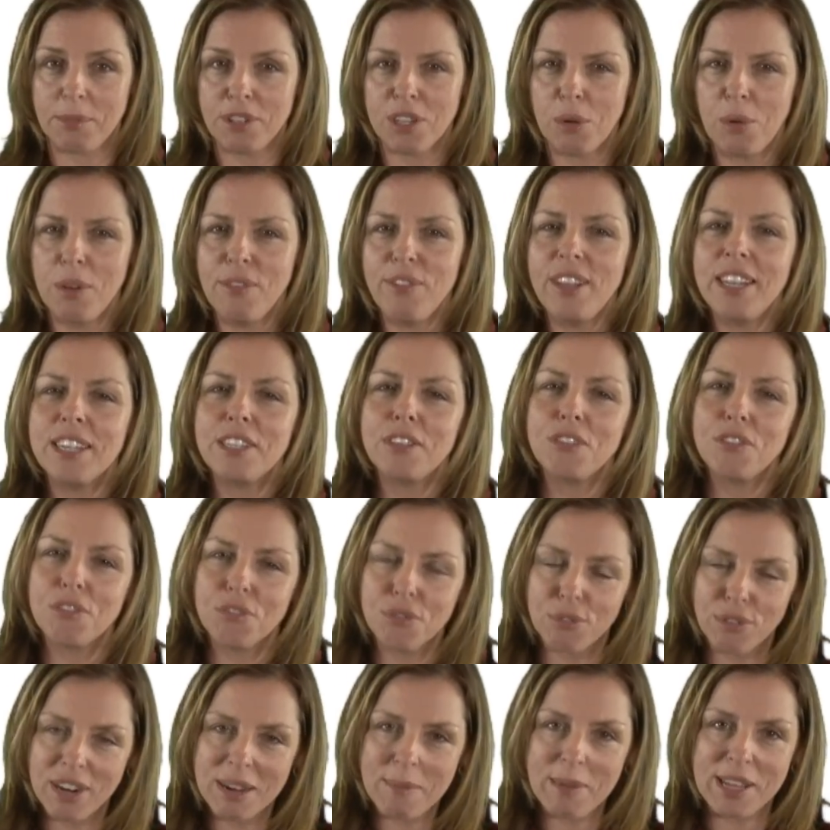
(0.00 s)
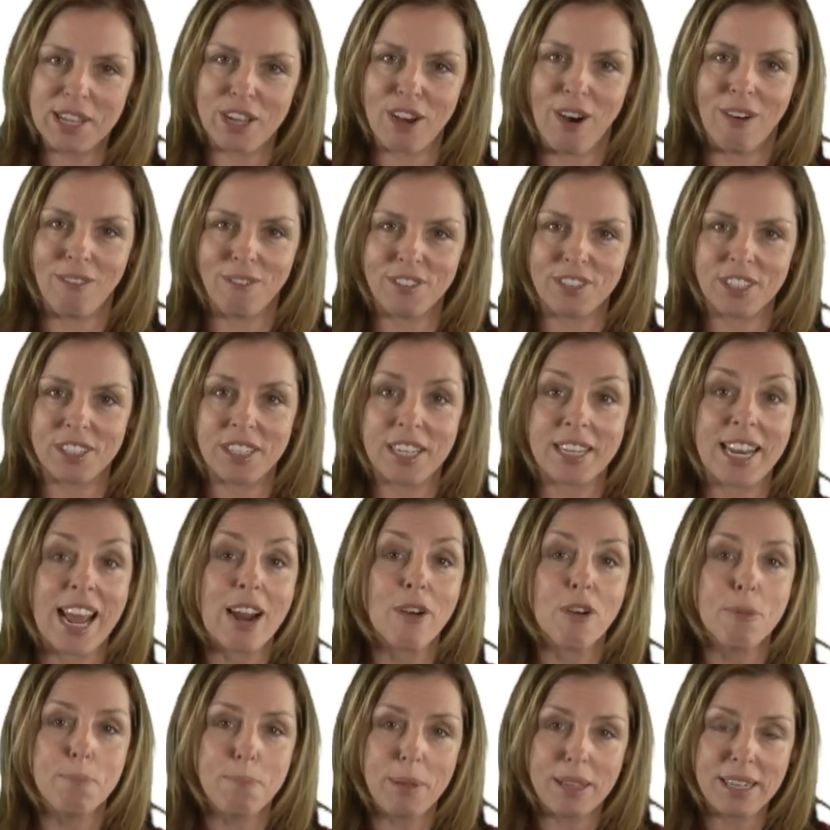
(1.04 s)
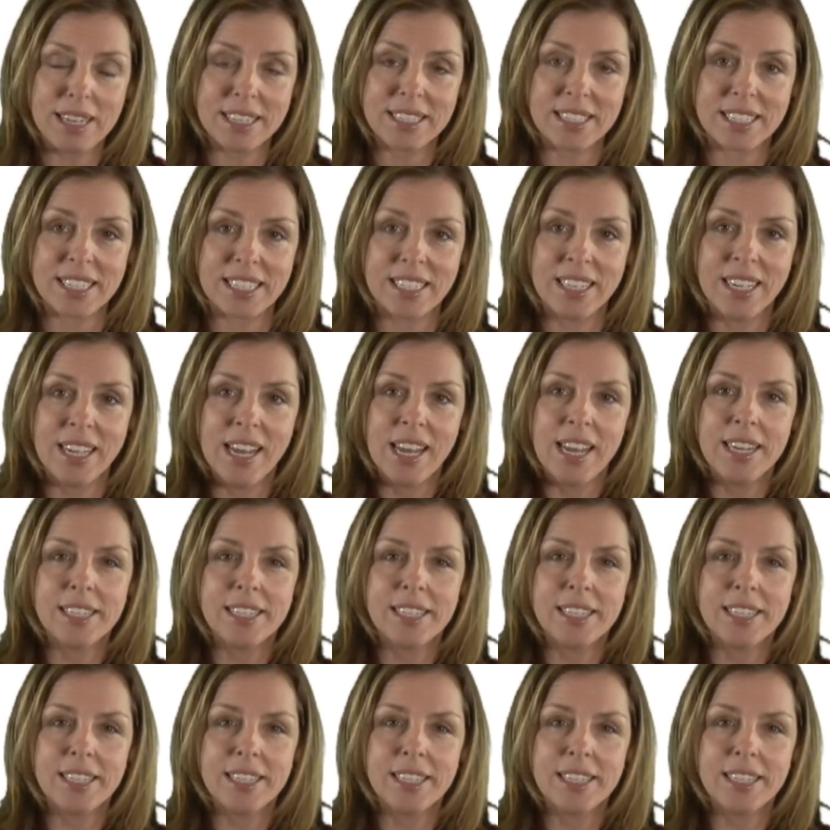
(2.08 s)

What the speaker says: so we feel extremely confident in our ability